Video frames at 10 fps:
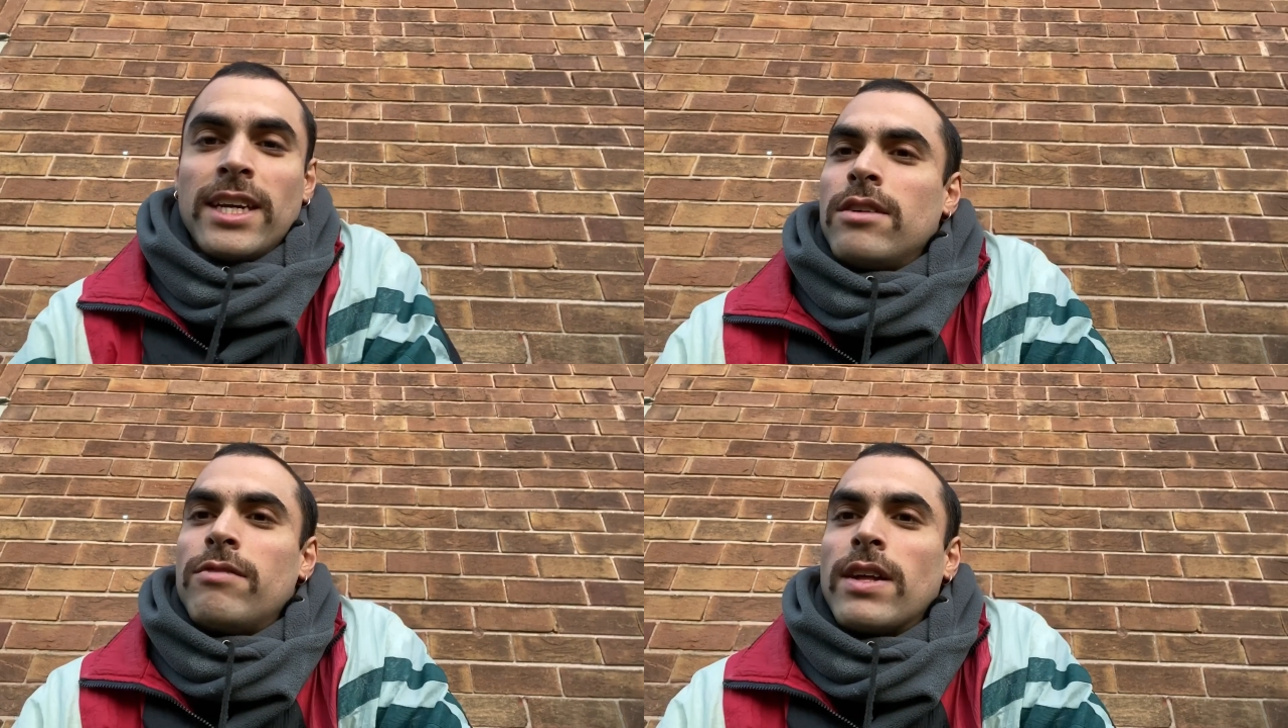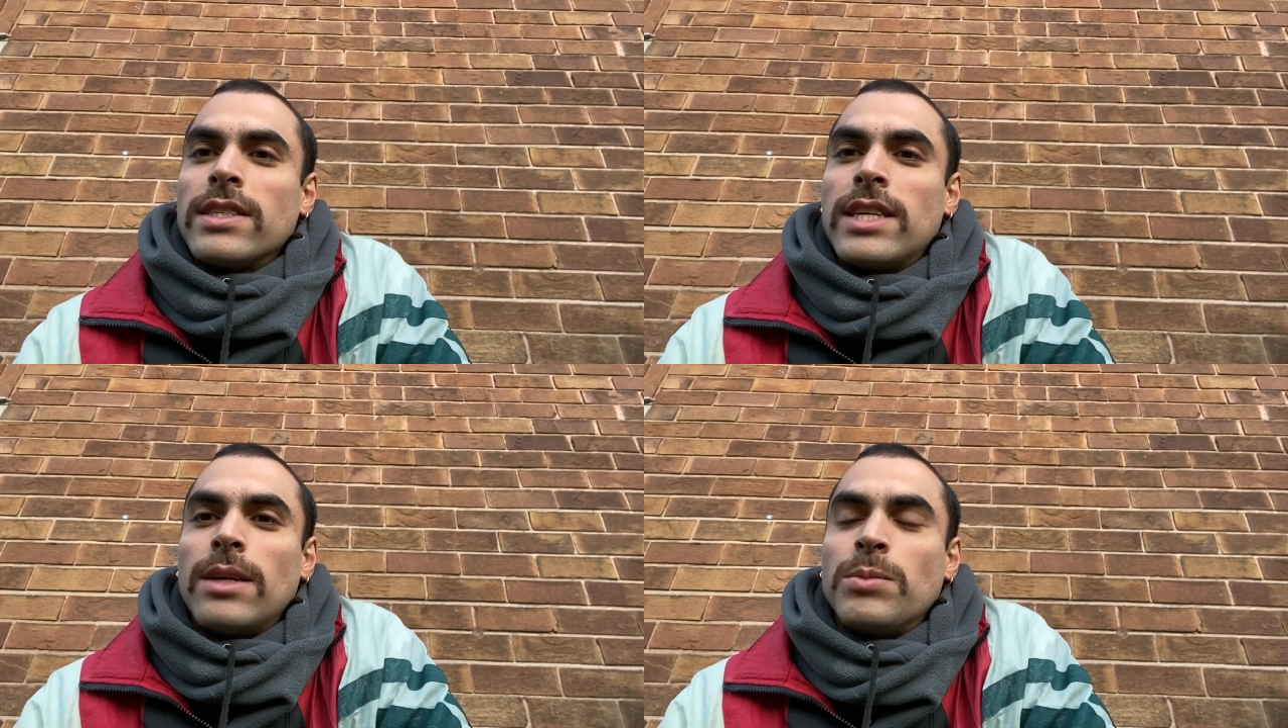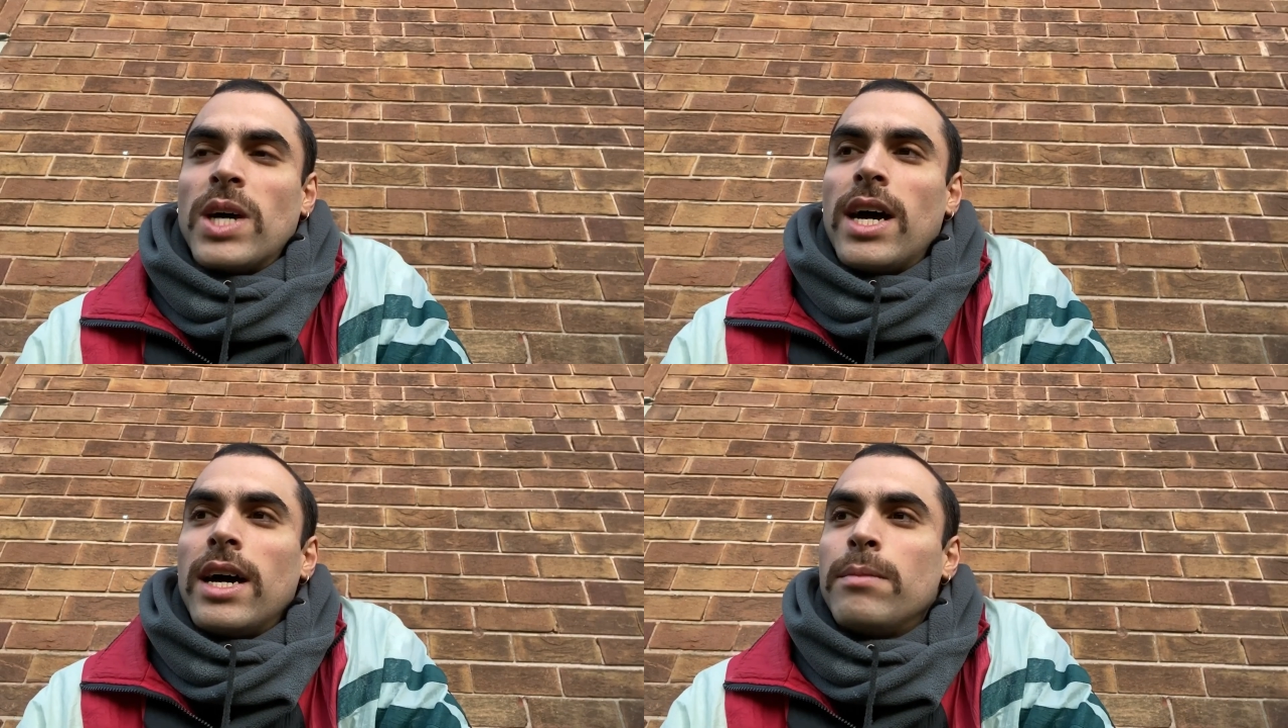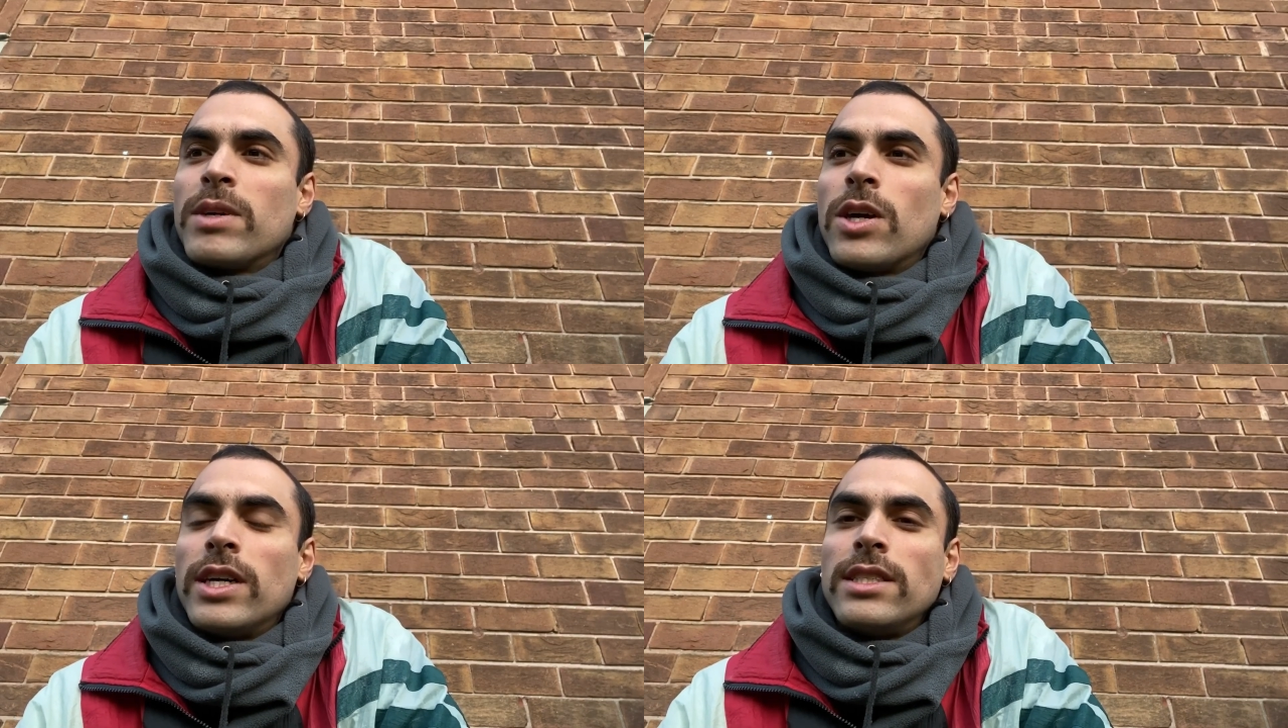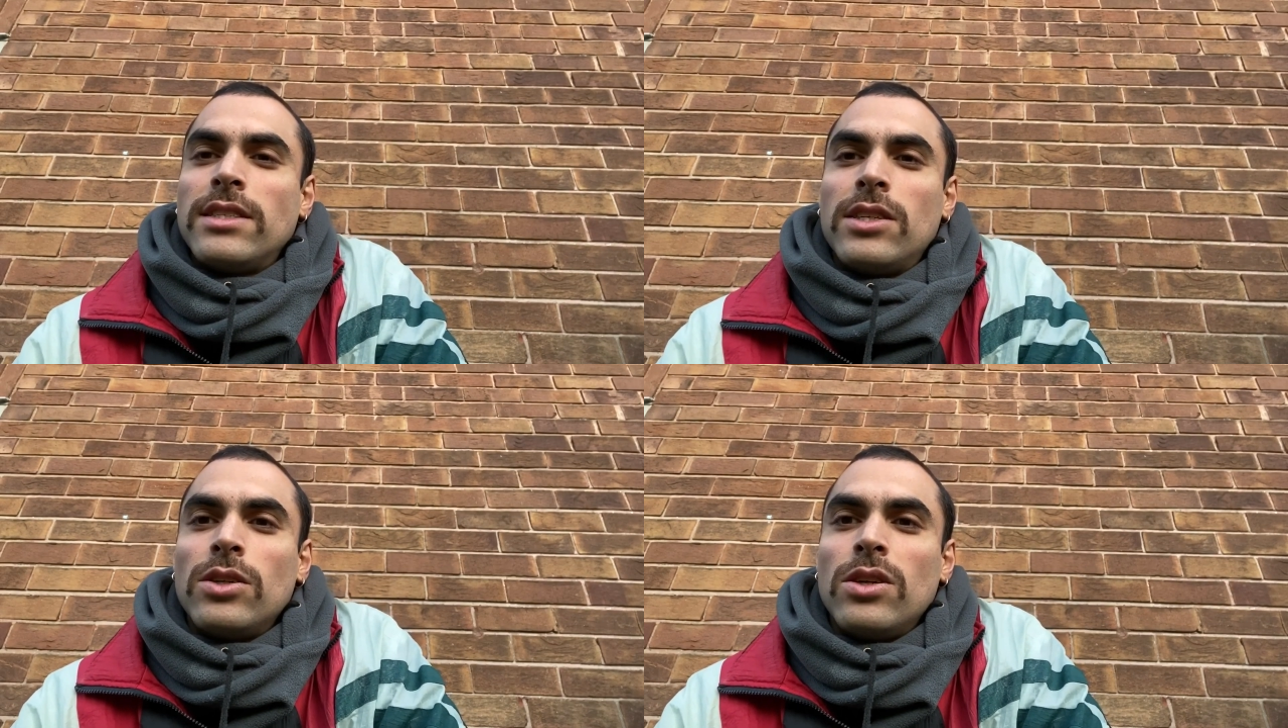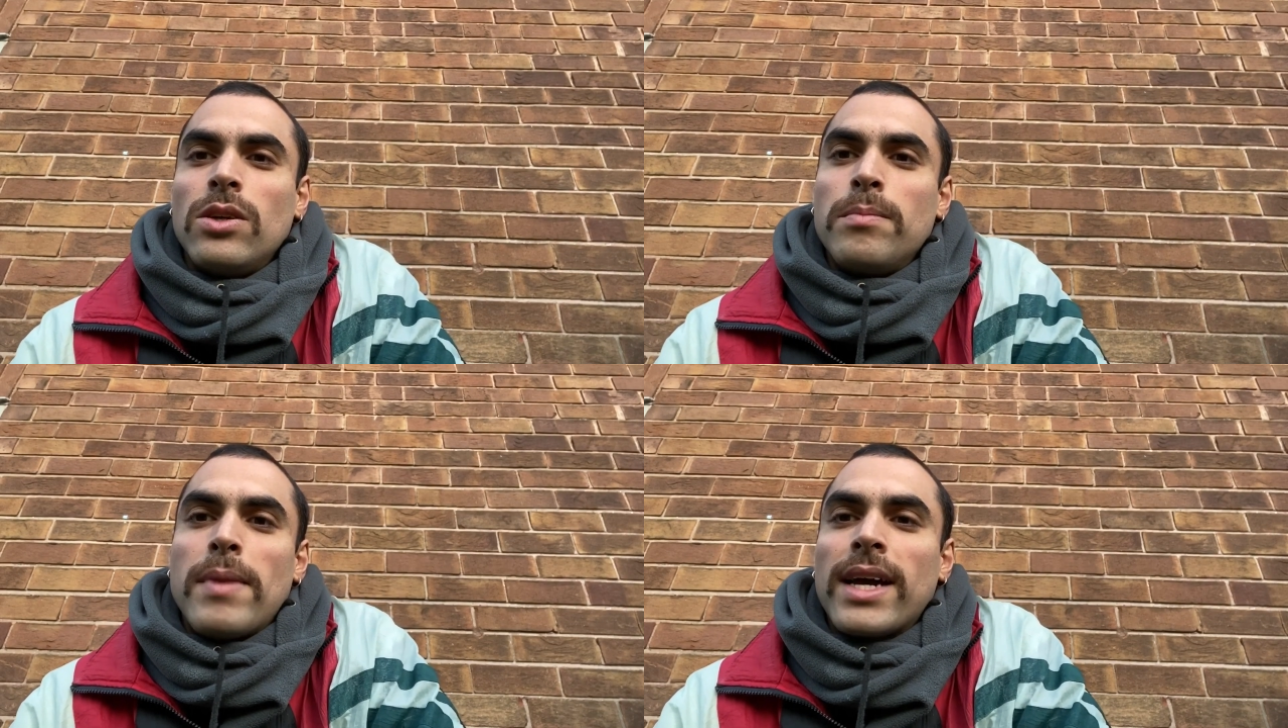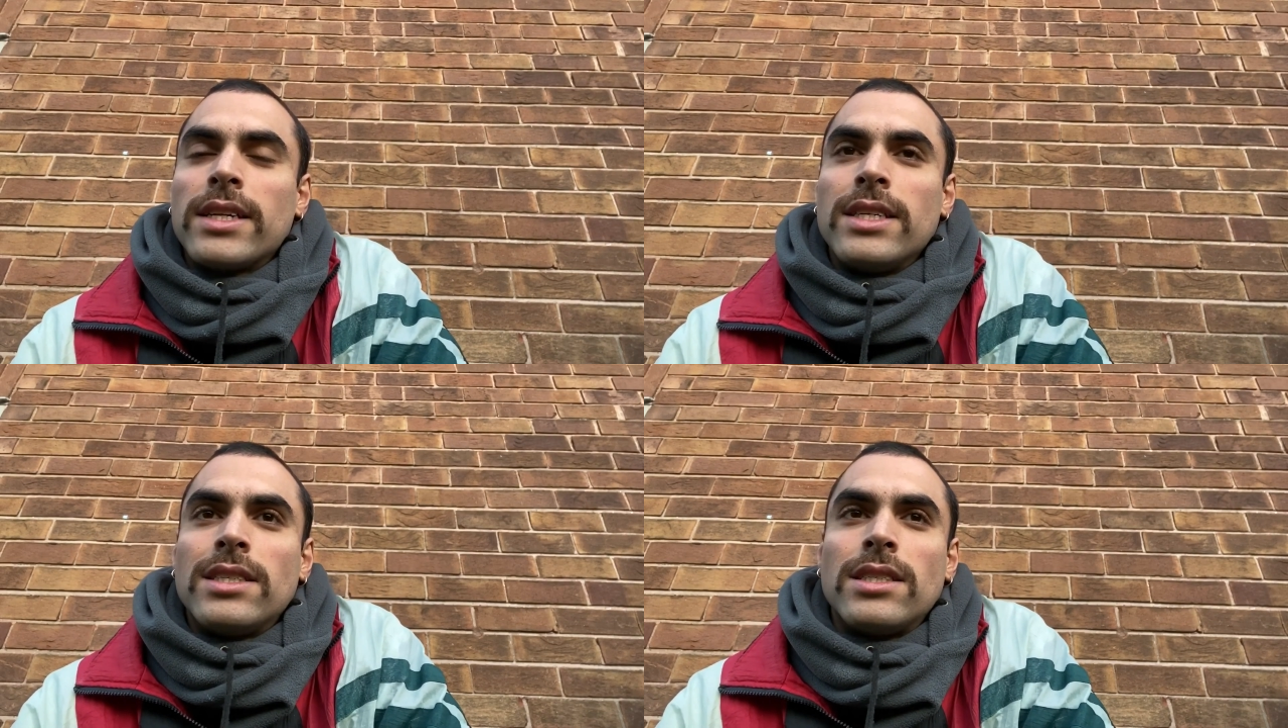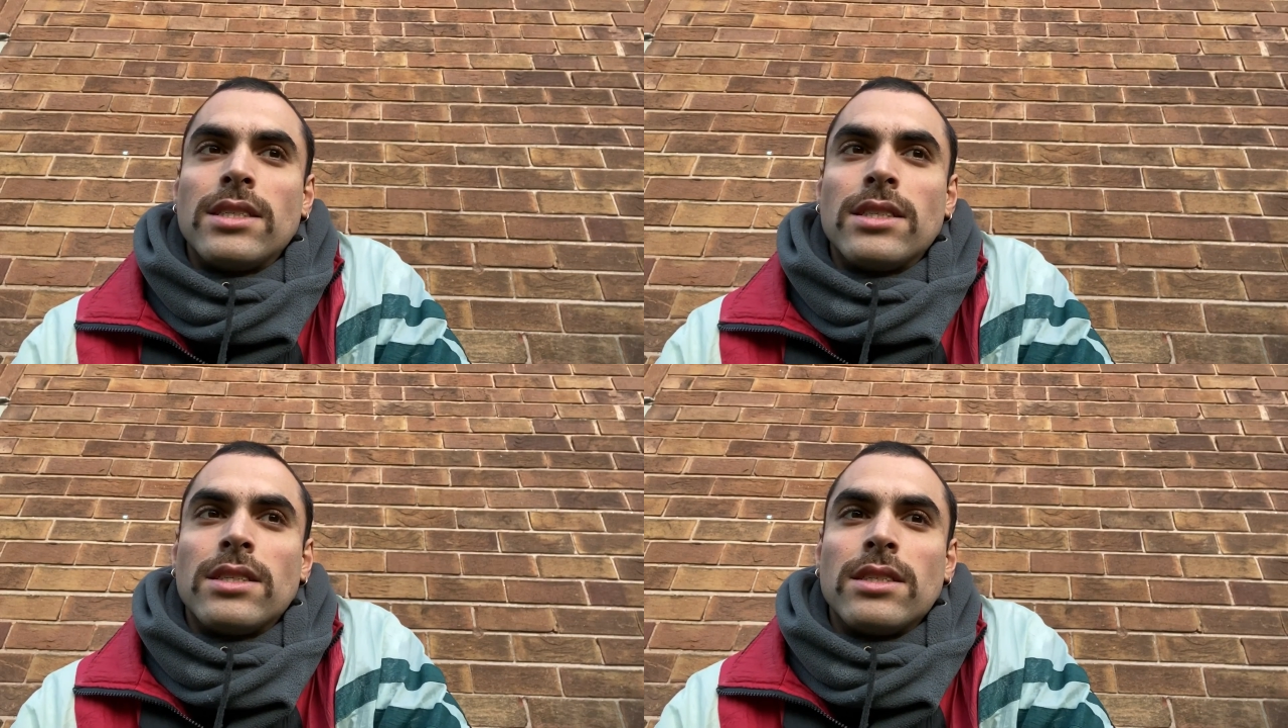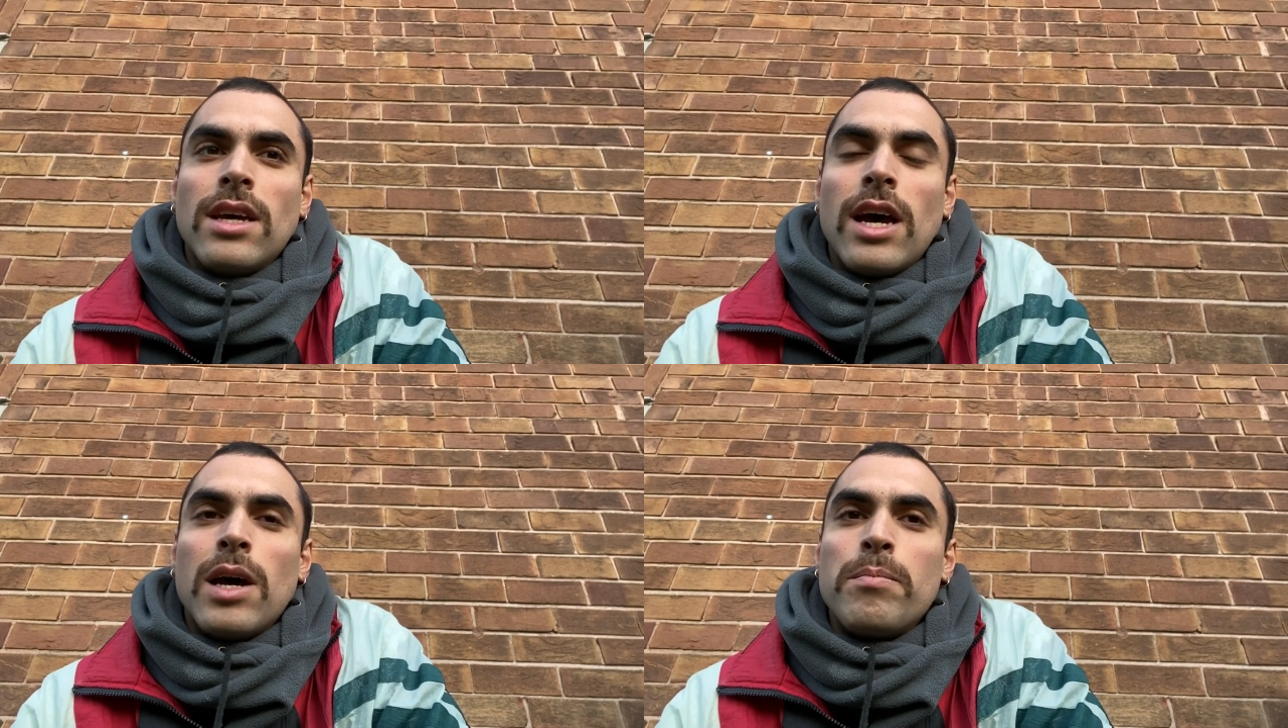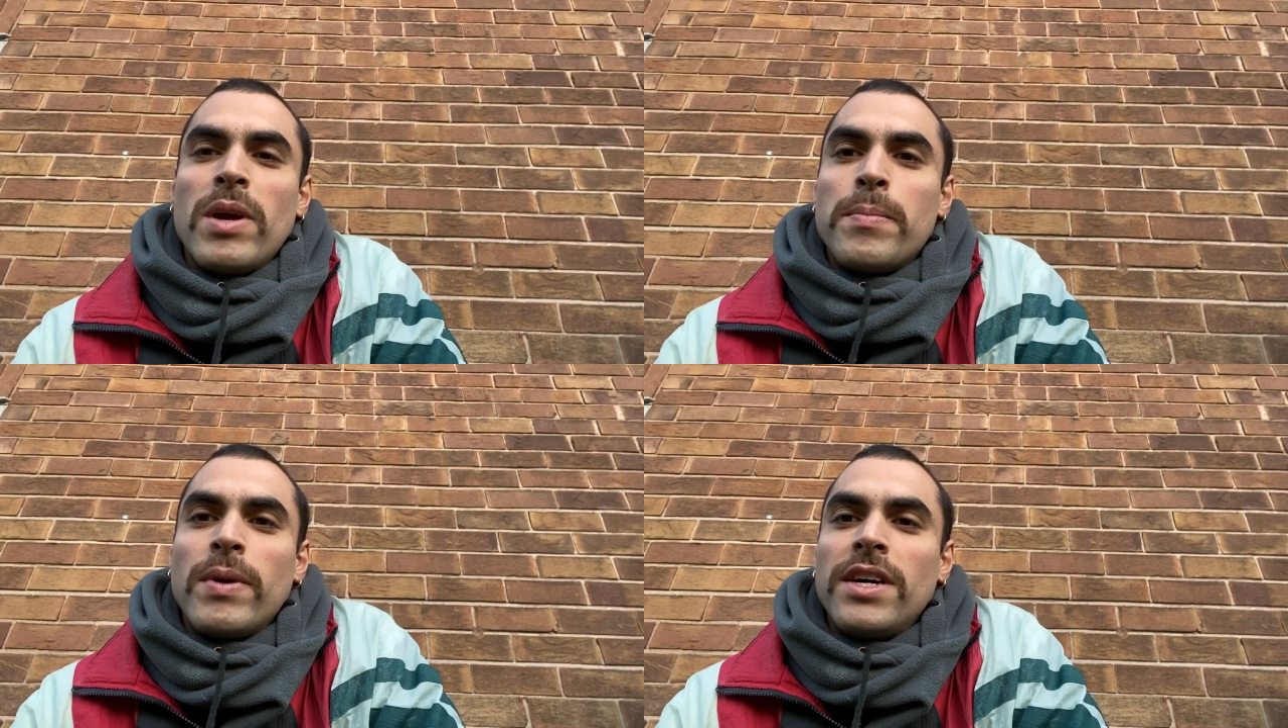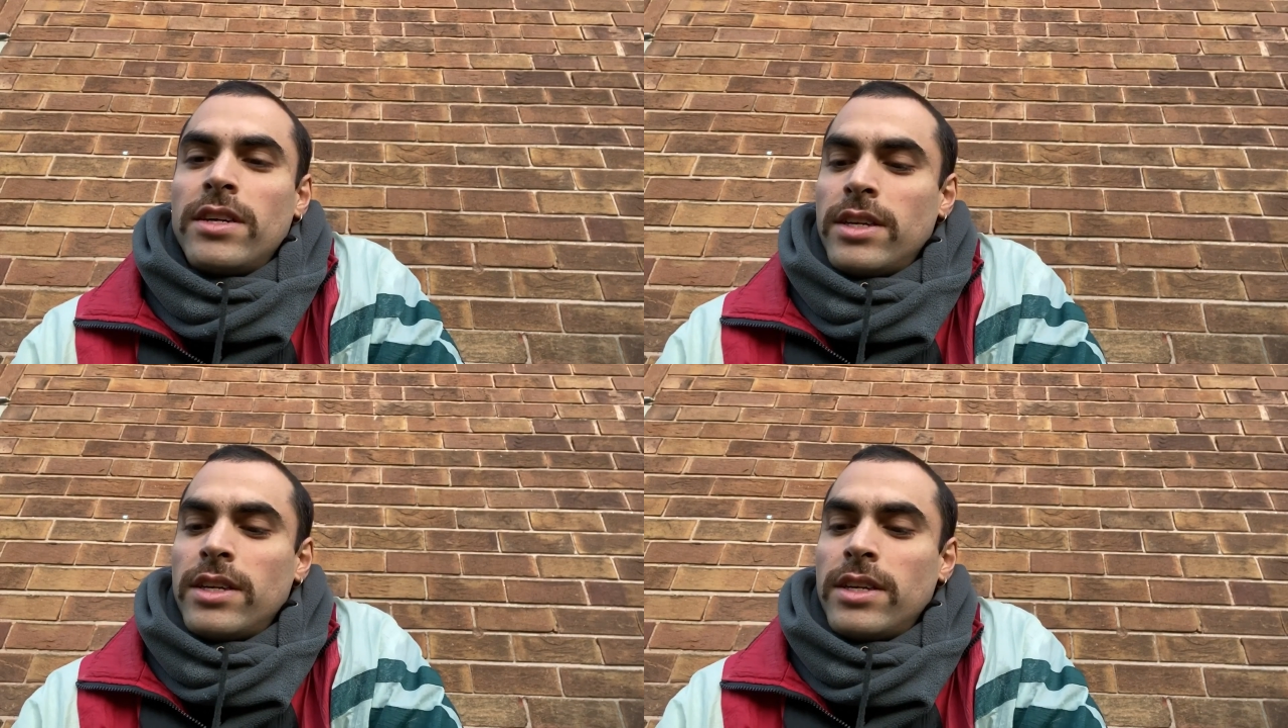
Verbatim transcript: Around the same time, I got into Magnus uh, Midtbø,